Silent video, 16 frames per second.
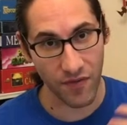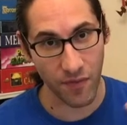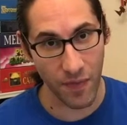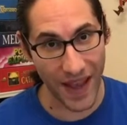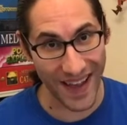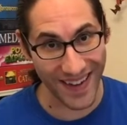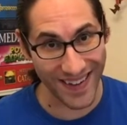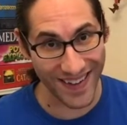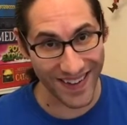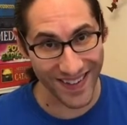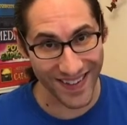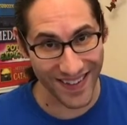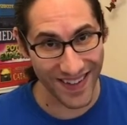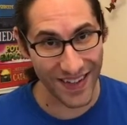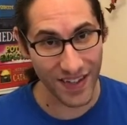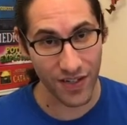of
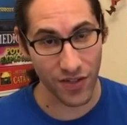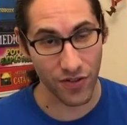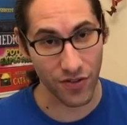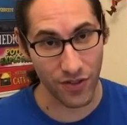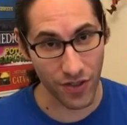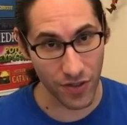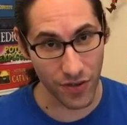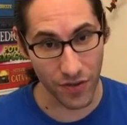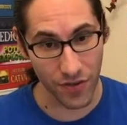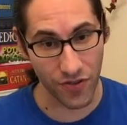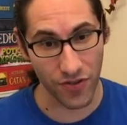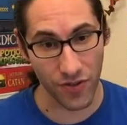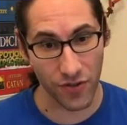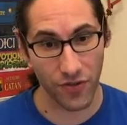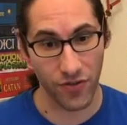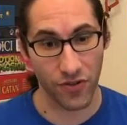madness, you lose.
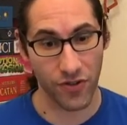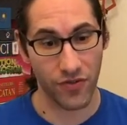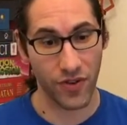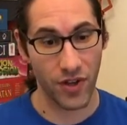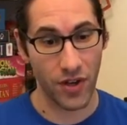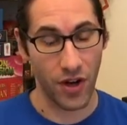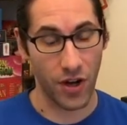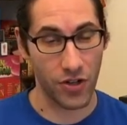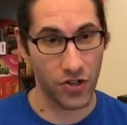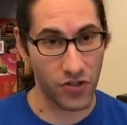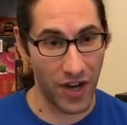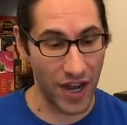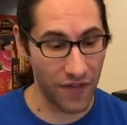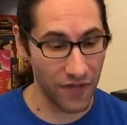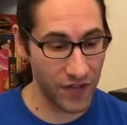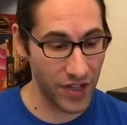So you sort of are
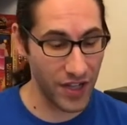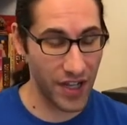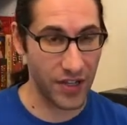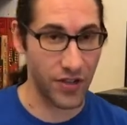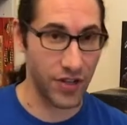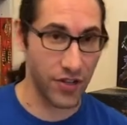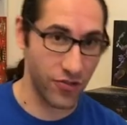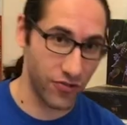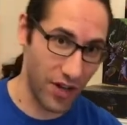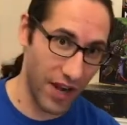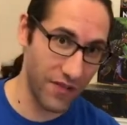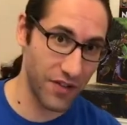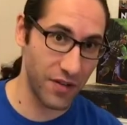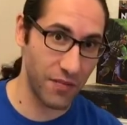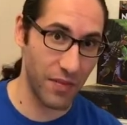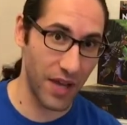drafting, and you can
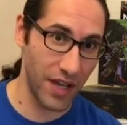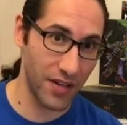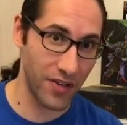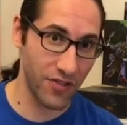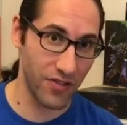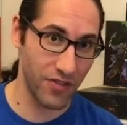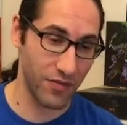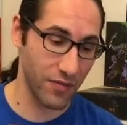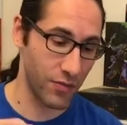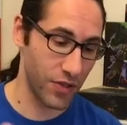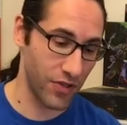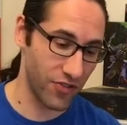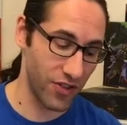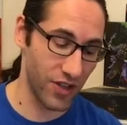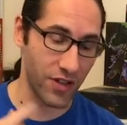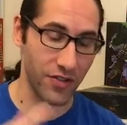draft in madness and when you
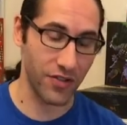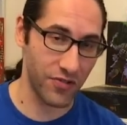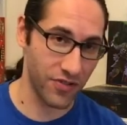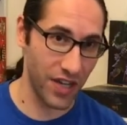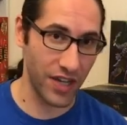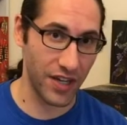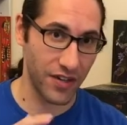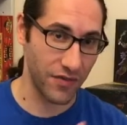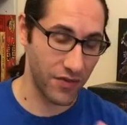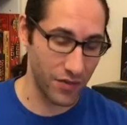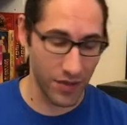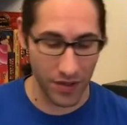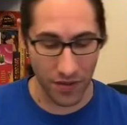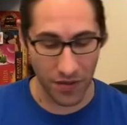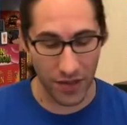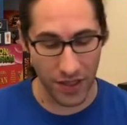cycle your deck and a few
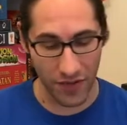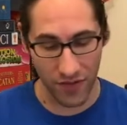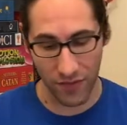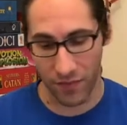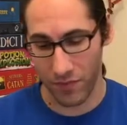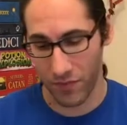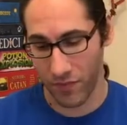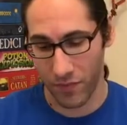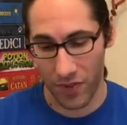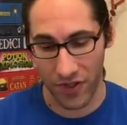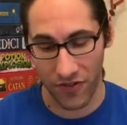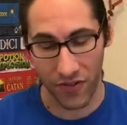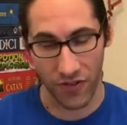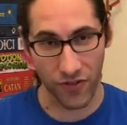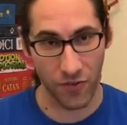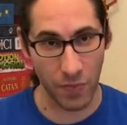other things and based
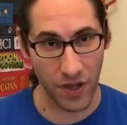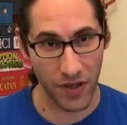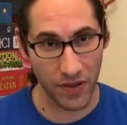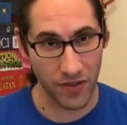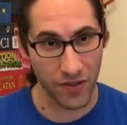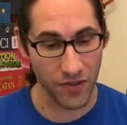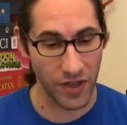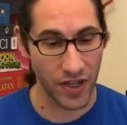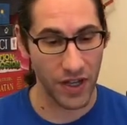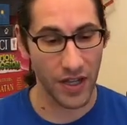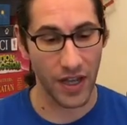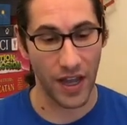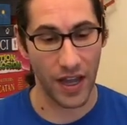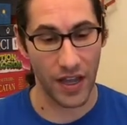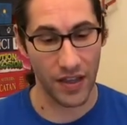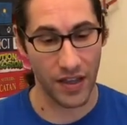on spells.
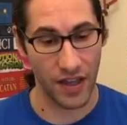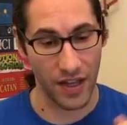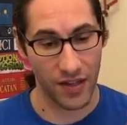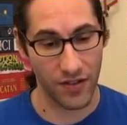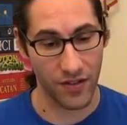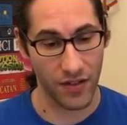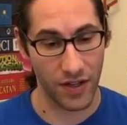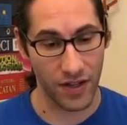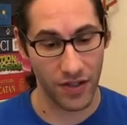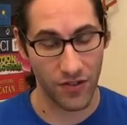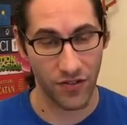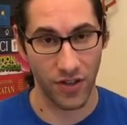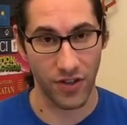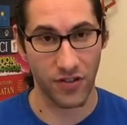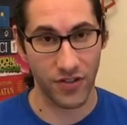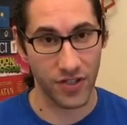And then
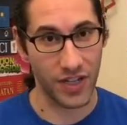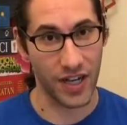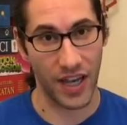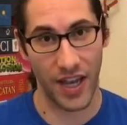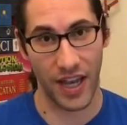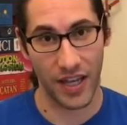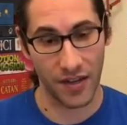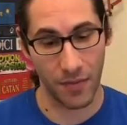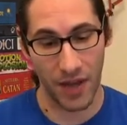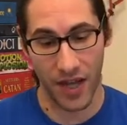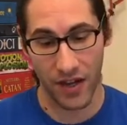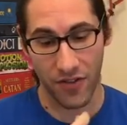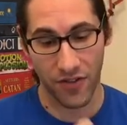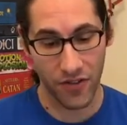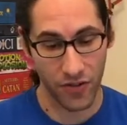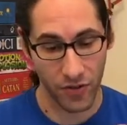suddenly you got a hand of
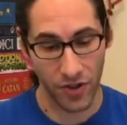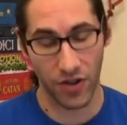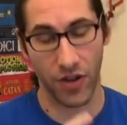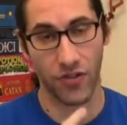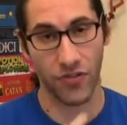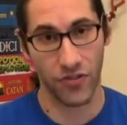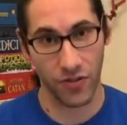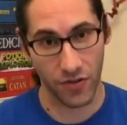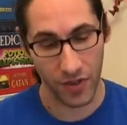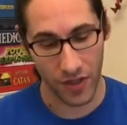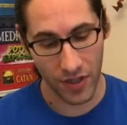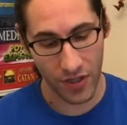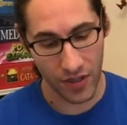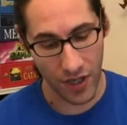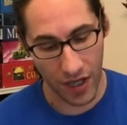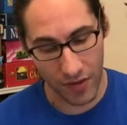madness, and you can also
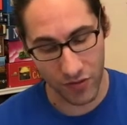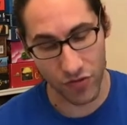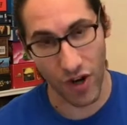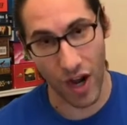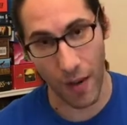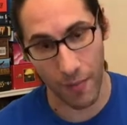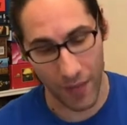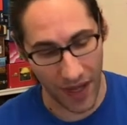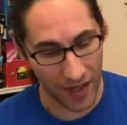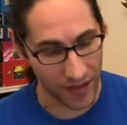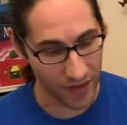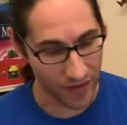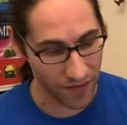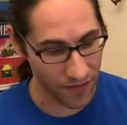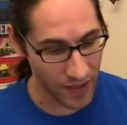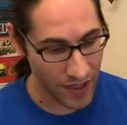drop
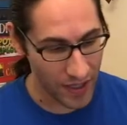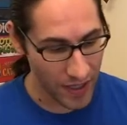madness.